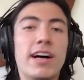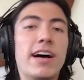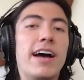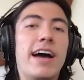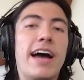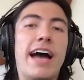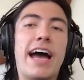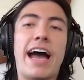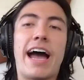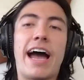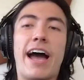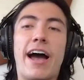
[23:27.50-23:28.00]

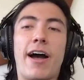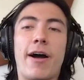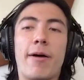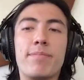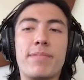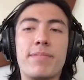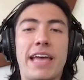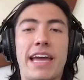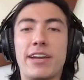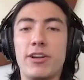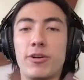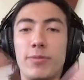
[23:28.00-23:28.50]

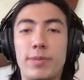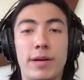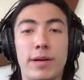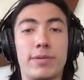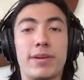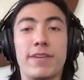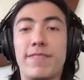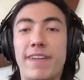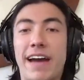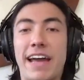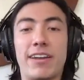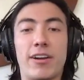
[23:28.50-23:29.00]
And you'll be able
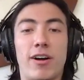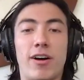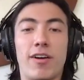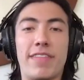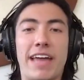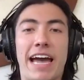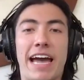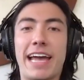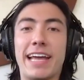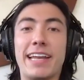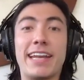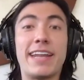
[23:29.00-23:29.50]
to find all
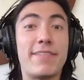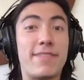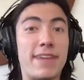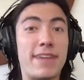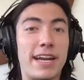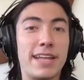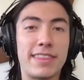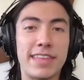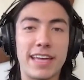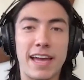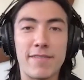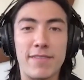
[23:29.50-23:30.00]
that. And if
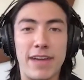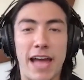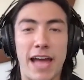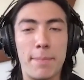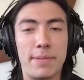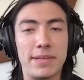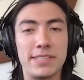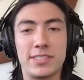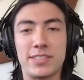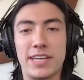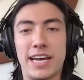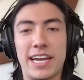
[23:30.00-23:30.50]
anything ever
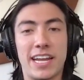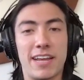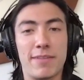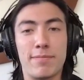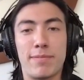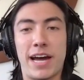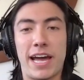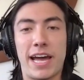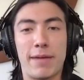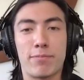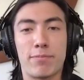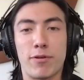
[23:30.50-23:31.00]
happens to any of
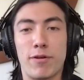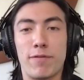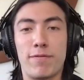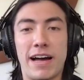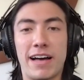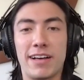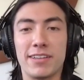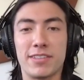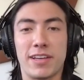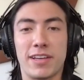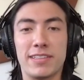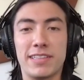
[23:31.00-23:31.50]
my
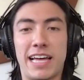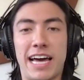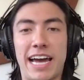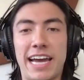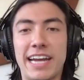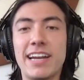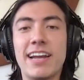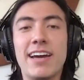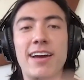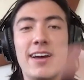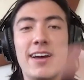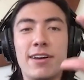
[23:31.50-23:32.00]
profiles
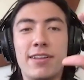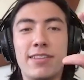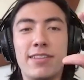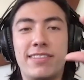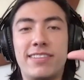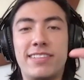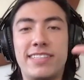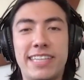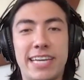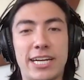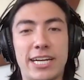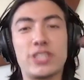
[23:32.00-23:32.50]
online,
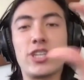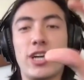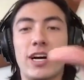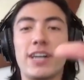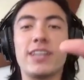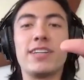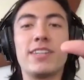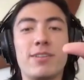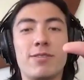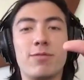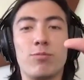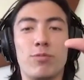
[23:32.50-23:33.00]

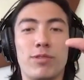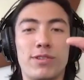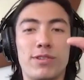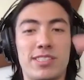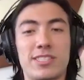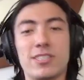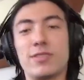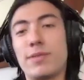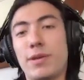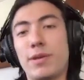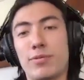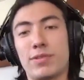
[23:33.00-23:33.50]
Tieshun will
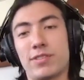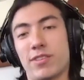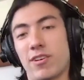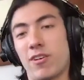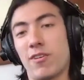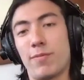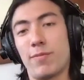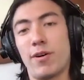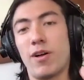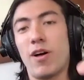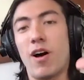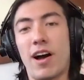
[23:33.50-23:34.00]
still be
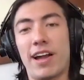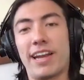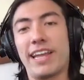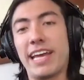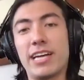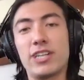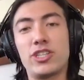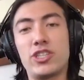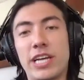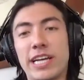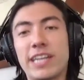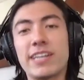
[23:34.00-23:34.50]
resolvable on
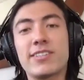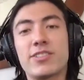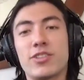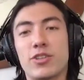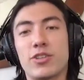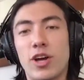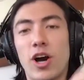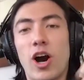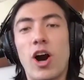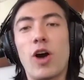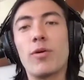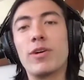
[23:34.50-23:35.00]
Handshake. So
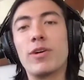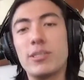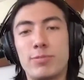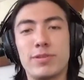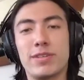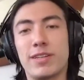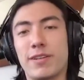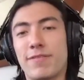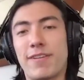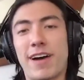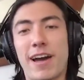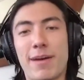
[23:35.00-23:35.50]
you'll always be
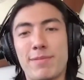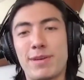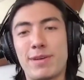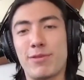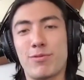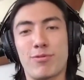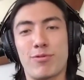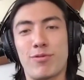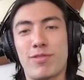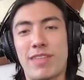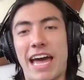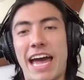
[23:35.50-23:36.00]
able to find me
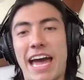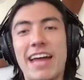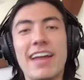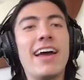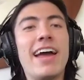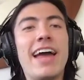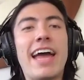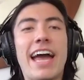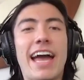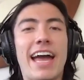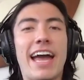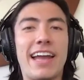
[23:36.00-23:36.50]
through that.
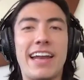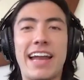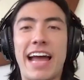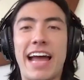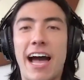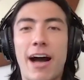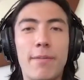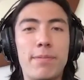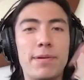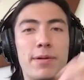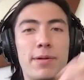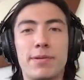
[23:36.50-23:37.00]
And
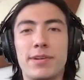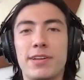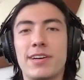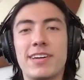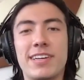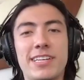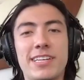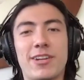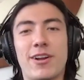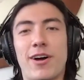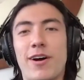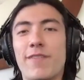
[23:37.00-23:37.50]
I'll be able to,
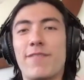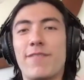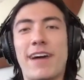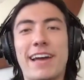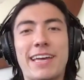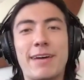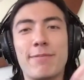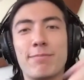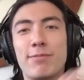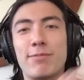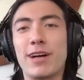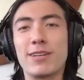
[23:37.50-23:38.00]
if I
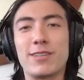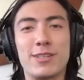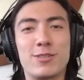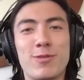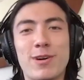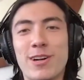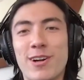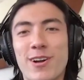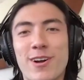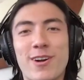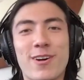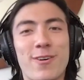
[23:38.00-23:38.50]
get blocked on
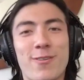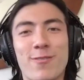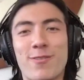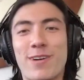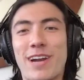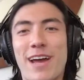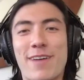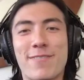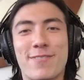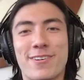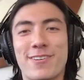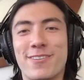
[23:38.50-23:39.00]
Twitter or
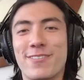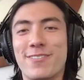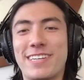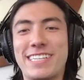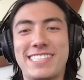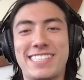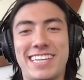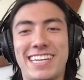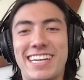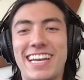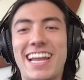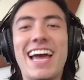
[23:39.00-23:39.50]
whatever
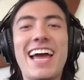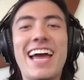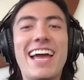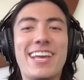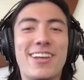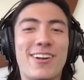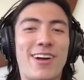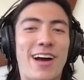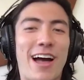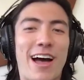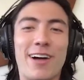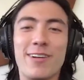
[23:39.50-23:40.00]
reason,
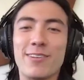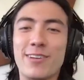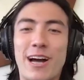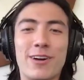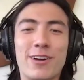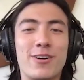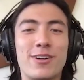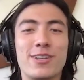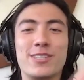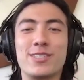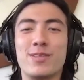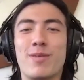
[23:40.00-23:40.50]
I'll
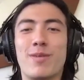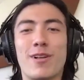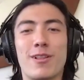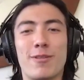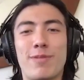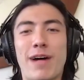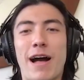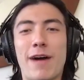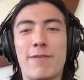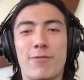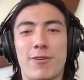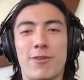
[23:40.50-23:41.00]
go to some other
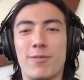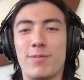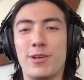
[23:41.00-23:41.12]
platform.